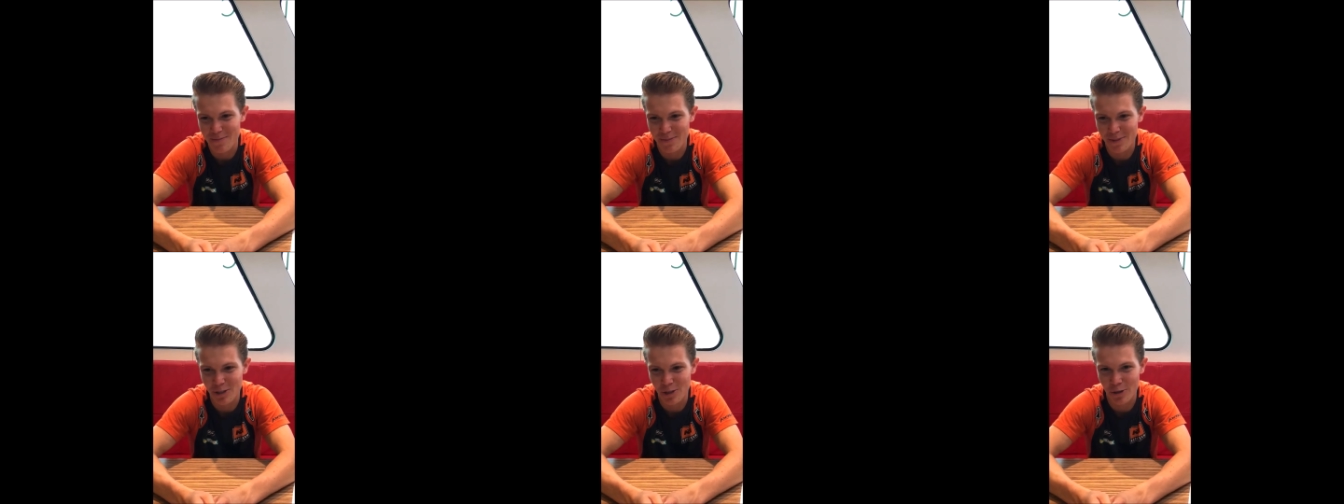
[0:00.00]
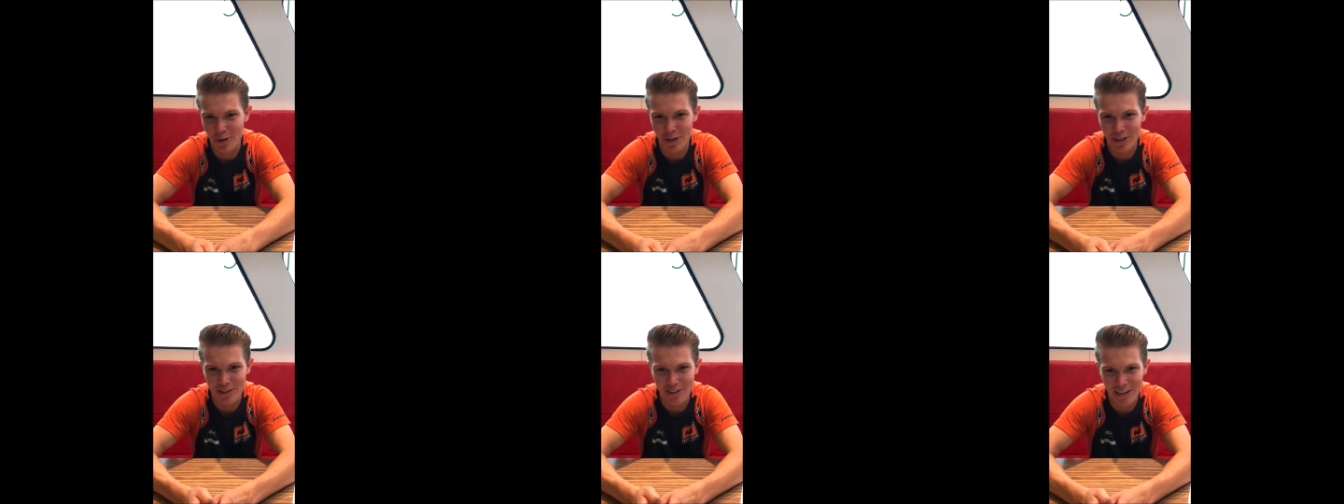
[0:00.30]

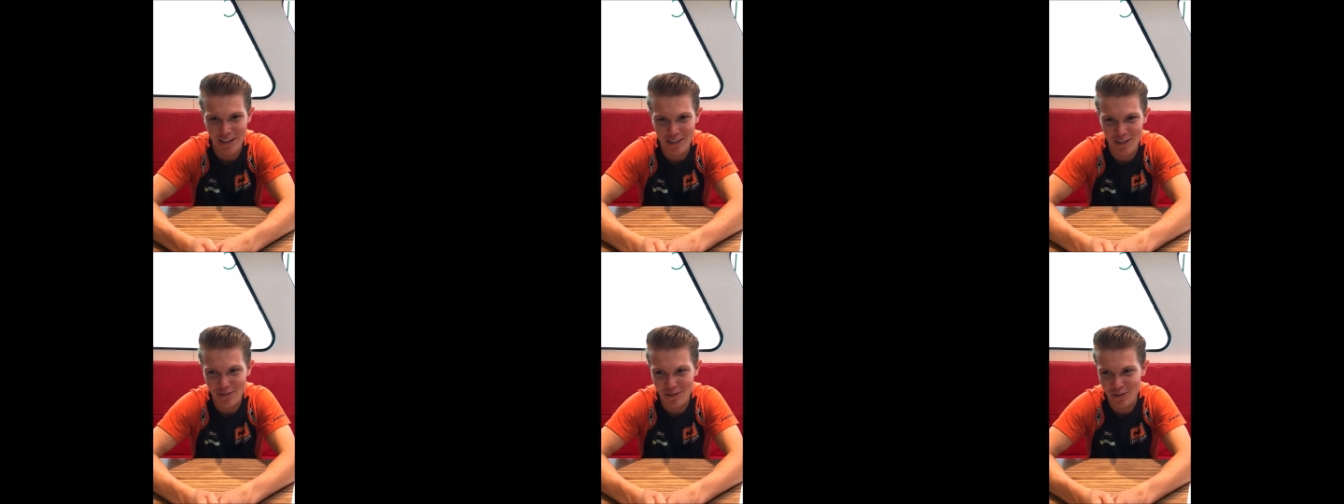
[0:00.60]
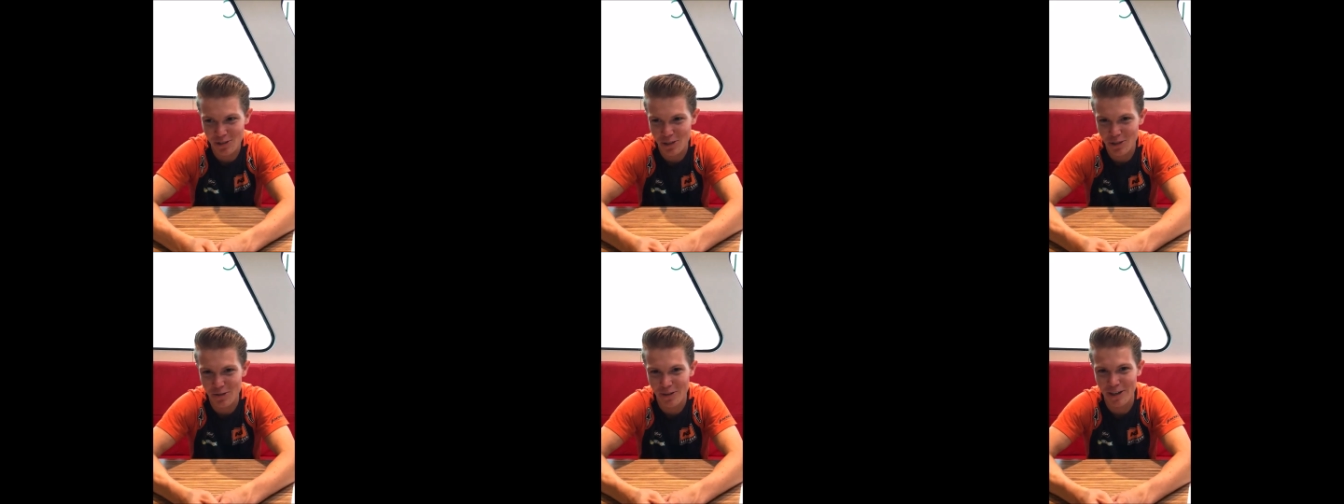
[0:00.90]
you're Italian,
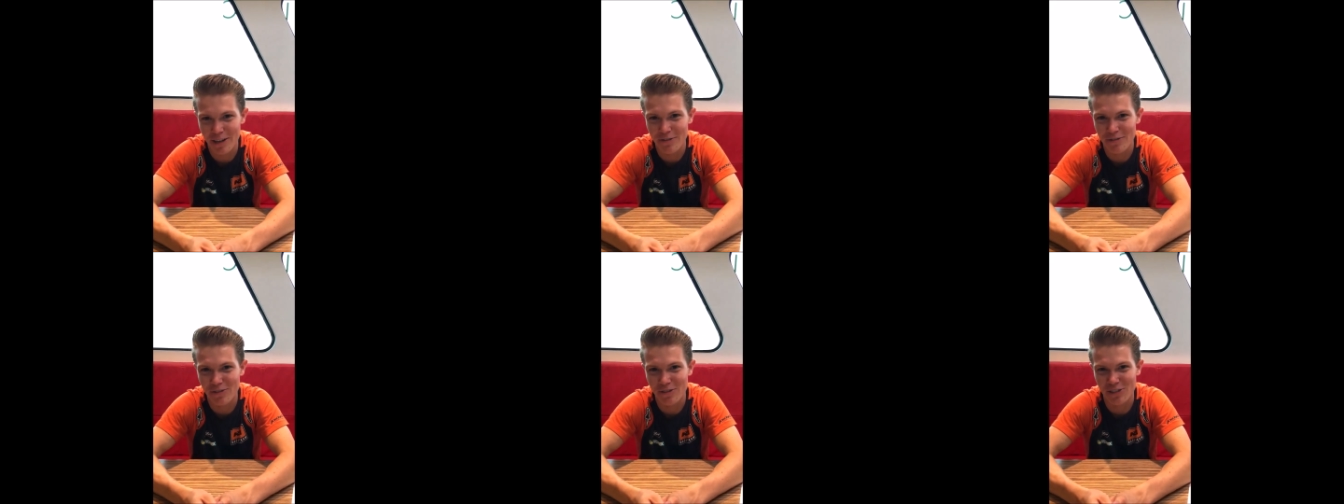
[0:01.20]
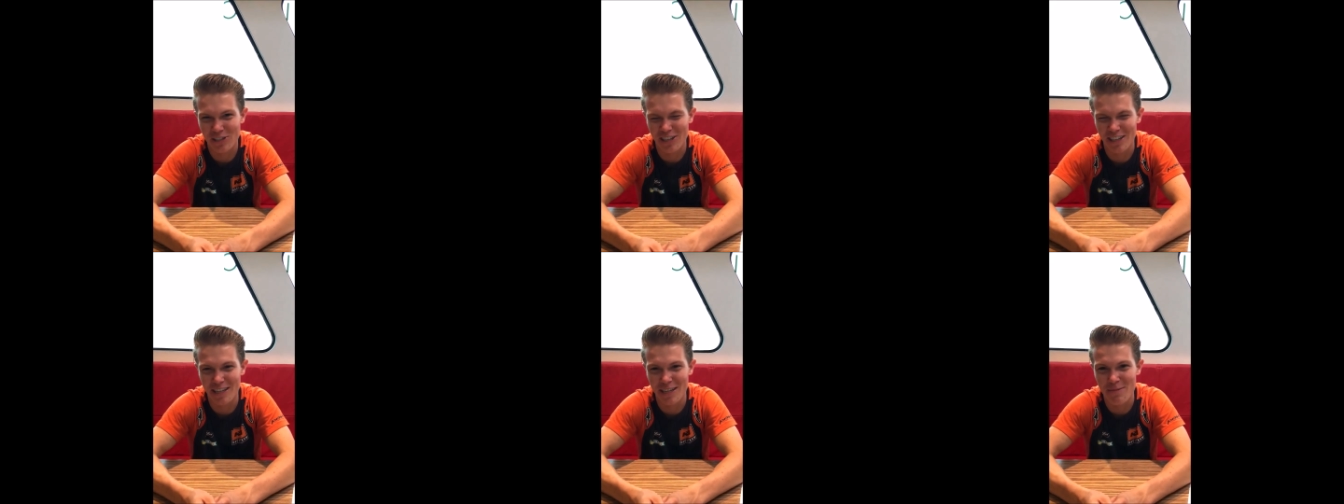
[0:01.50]
so I have to
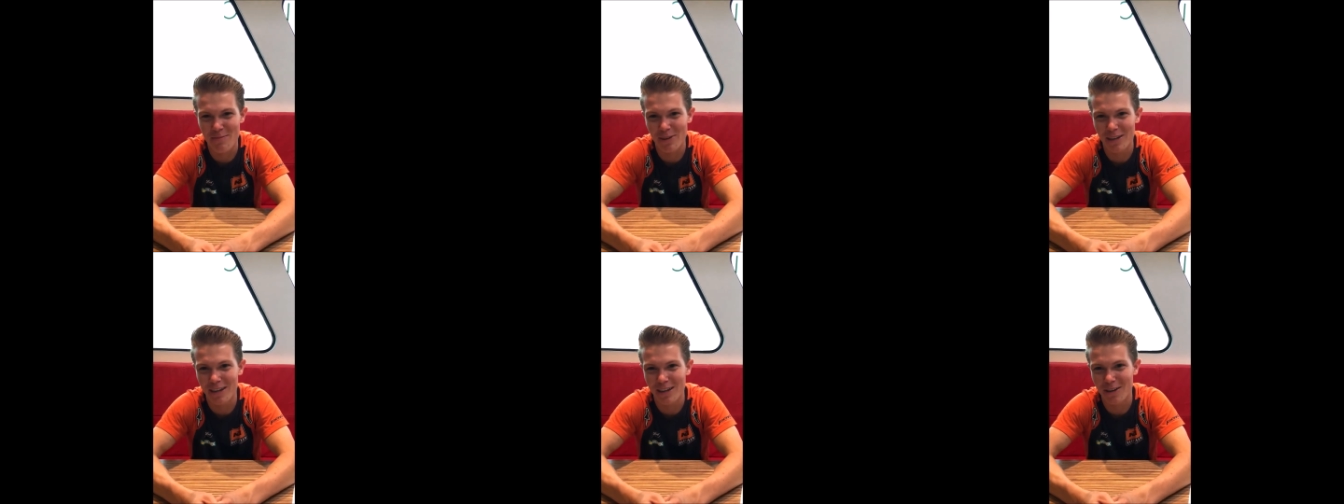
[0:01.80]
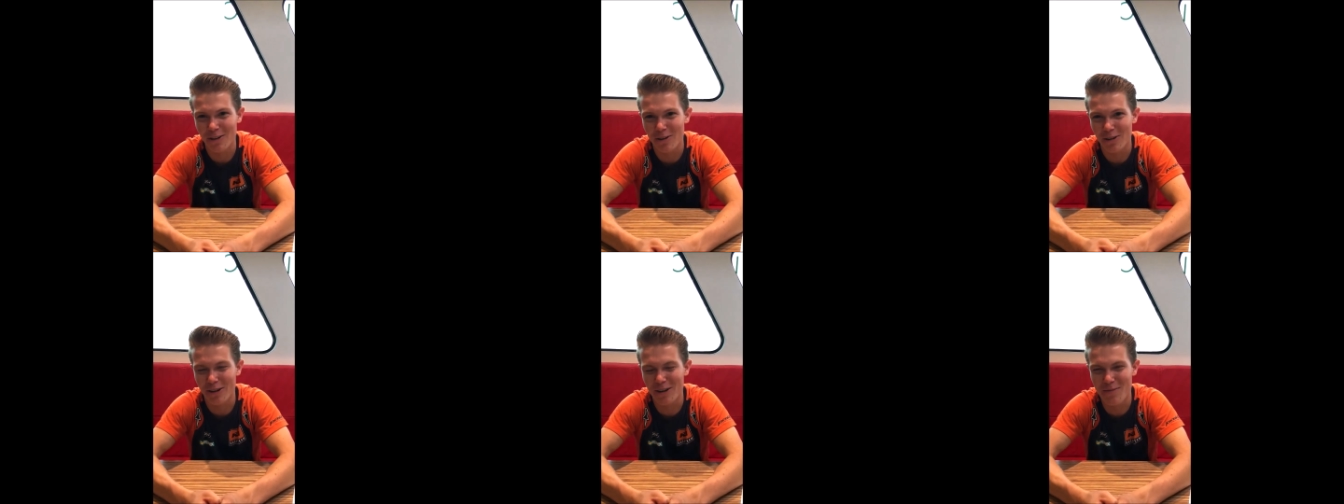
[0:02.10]
say
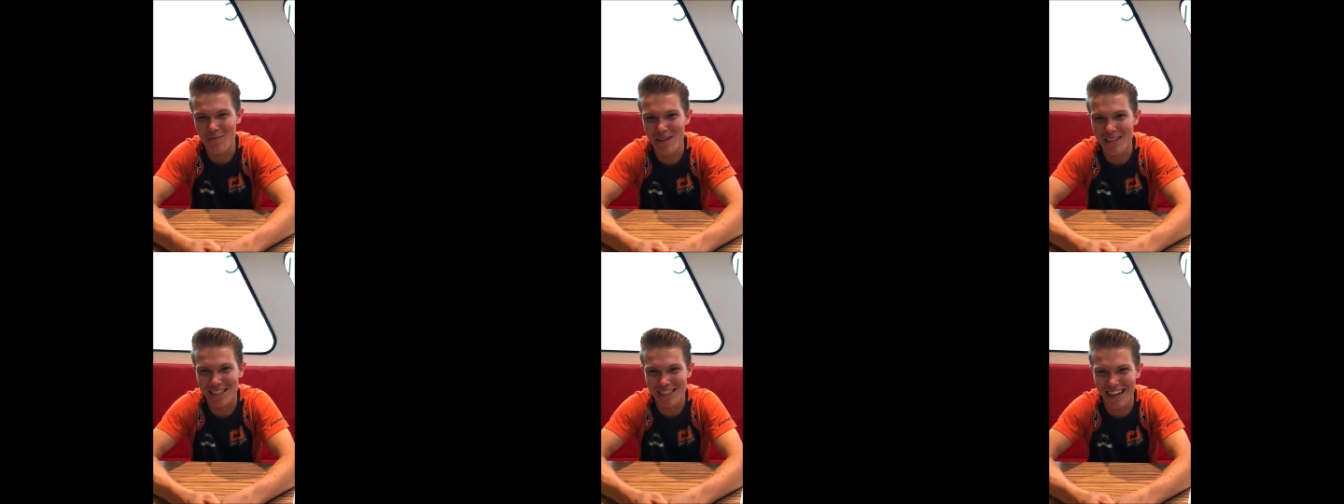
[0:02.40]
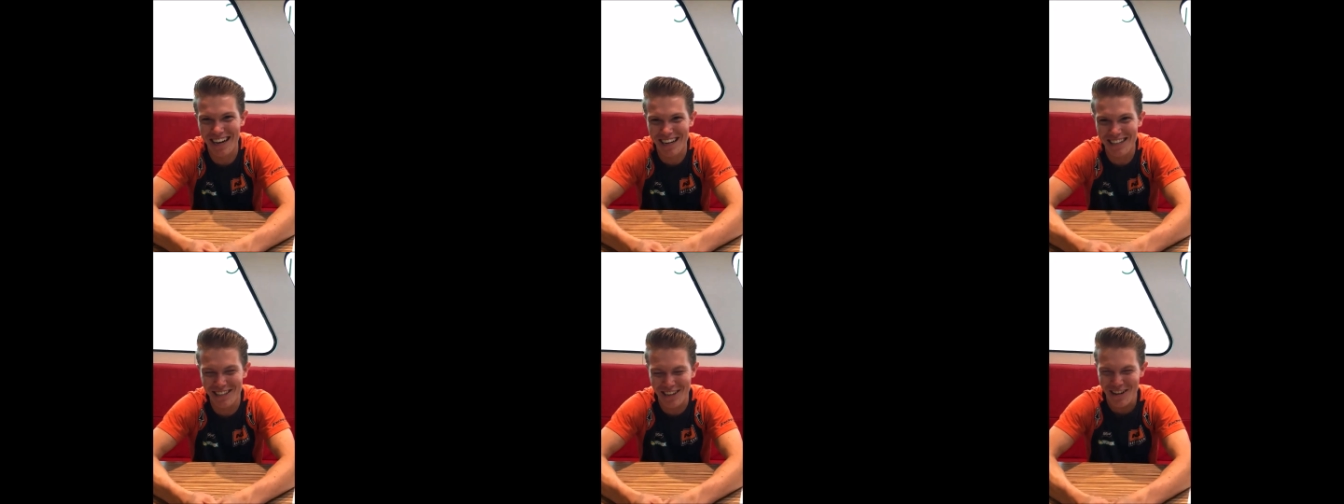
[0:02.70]
Imola or
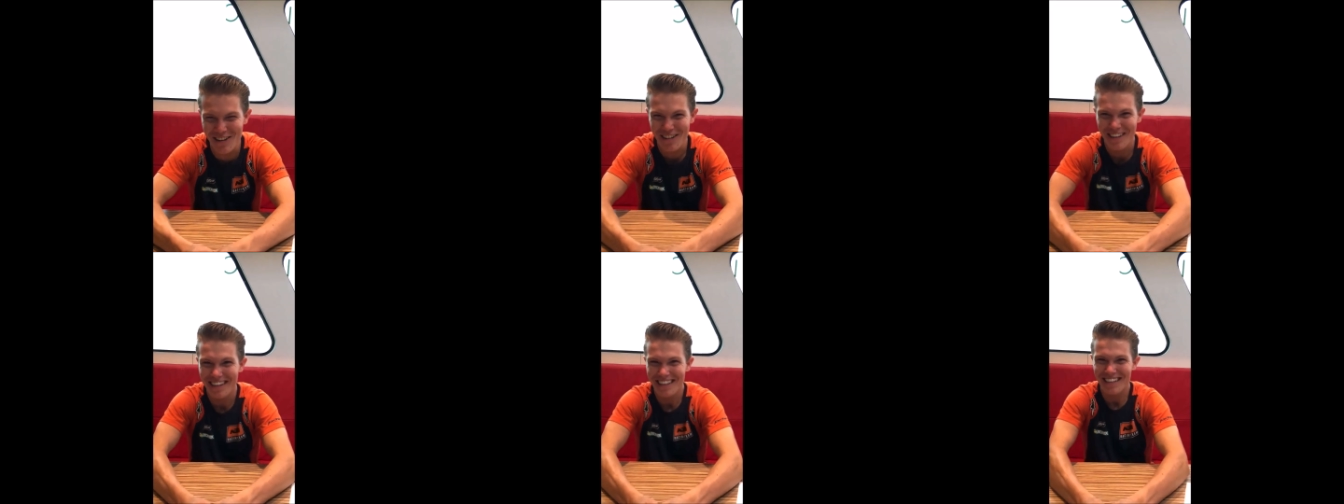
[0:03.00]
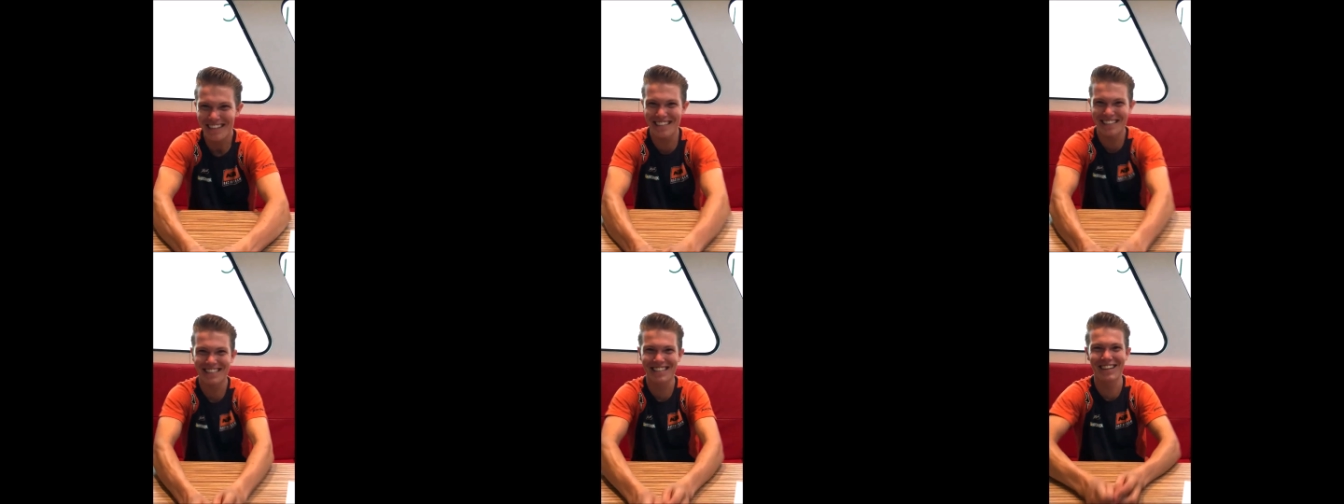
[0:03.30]
Misano.